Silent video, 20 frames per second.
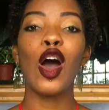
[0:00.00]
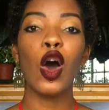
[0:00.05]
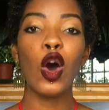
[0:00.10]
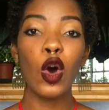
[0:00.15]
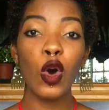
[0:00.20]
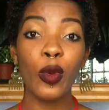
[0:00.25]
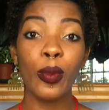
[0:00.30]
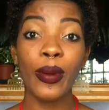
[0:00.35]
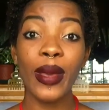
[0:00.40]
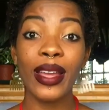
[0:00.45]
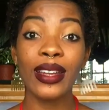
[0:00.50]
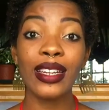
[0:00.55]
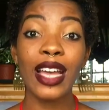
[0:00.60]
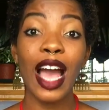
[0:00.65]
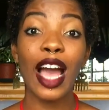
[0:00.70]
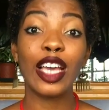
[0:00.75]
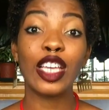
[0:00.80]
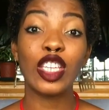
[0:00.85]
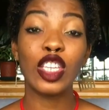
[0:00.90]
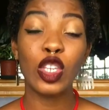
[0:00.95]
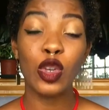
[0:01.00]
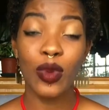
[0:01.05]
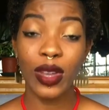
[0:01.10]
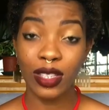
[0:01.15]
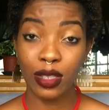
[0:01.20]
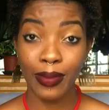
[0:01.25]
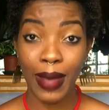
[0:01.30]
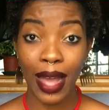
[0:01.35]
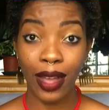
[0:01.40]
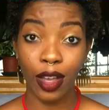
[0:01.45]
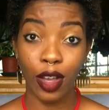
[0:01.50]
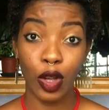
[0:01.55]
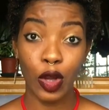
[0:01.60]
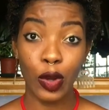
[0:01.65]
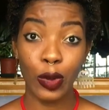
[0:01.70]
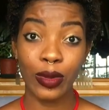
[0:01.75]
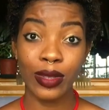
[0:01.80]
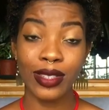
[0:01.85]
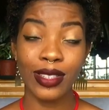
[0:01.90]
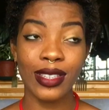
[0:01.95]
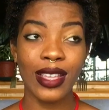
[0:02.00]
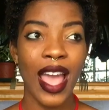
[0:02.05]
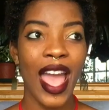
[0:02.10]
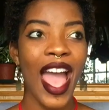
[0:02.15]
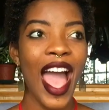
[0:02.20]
open a US bank account.